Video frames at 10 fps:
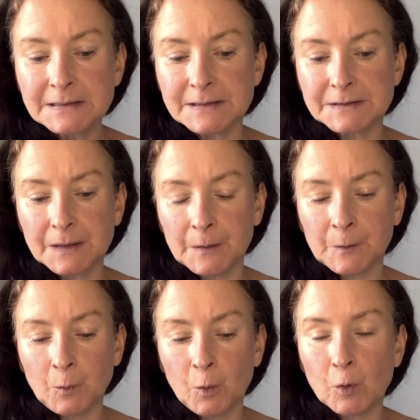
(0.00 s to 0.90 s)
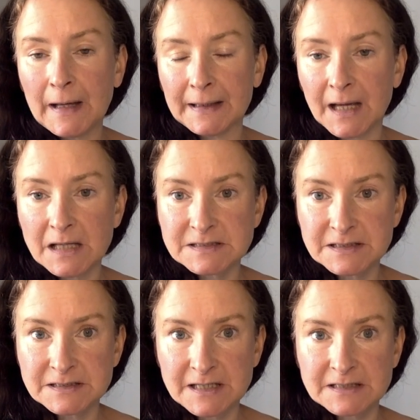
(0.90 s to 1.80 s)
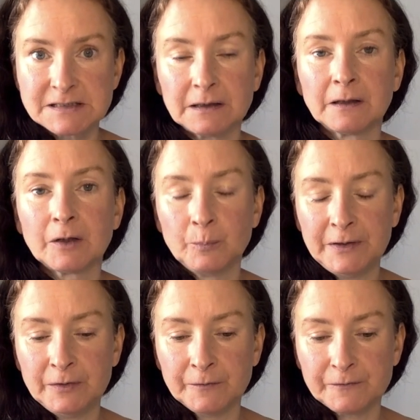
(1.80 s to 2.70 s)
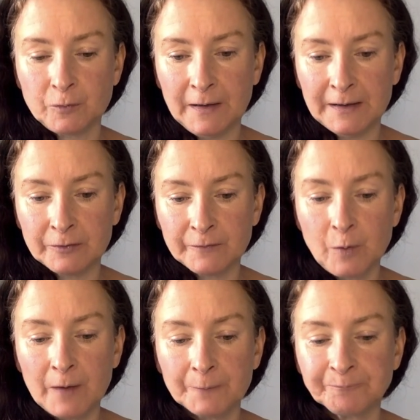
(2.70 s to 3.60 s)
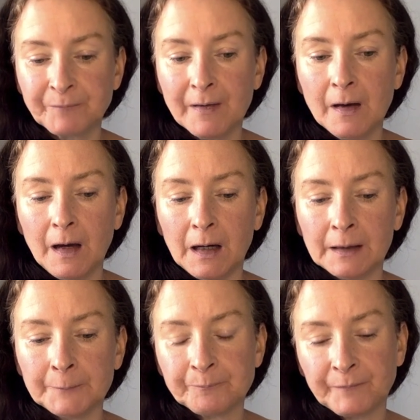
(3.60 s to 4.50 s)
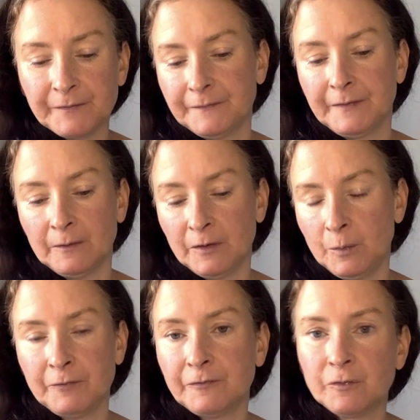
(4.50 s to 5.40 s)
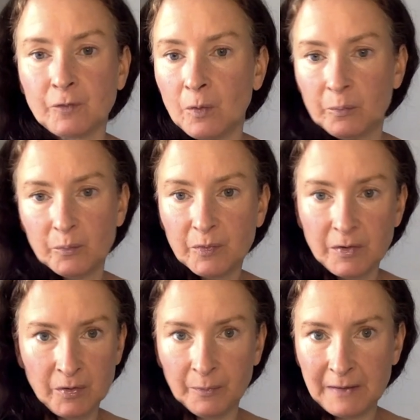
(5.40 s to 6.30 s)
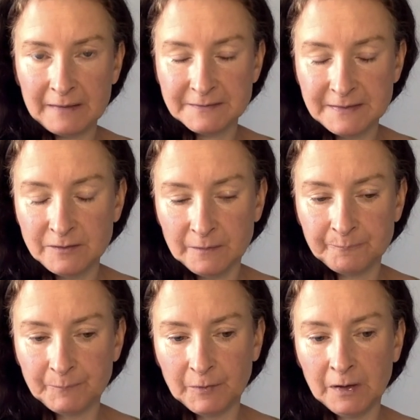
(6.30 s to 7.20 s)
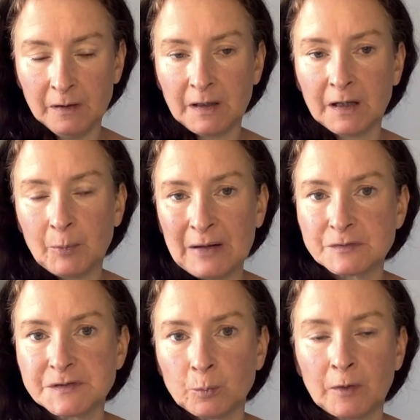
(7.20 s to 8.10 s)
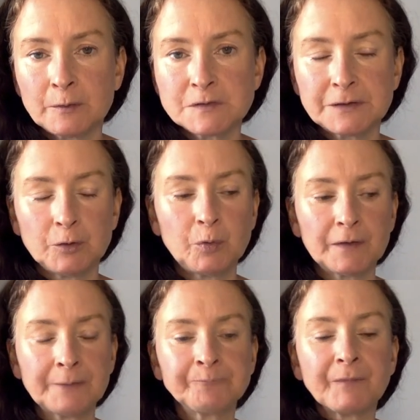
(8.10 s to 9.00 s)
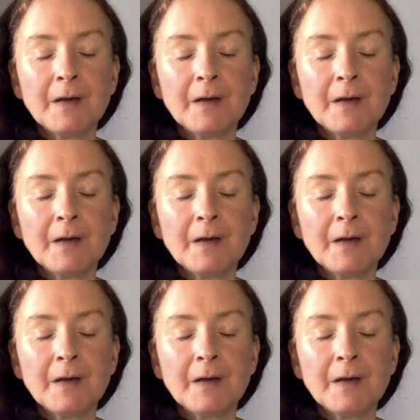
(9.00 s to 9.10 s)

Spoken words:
Ditto, organic acid testing can be useful here as well, to tell you if you've got candida lurking about somewhere else in your body.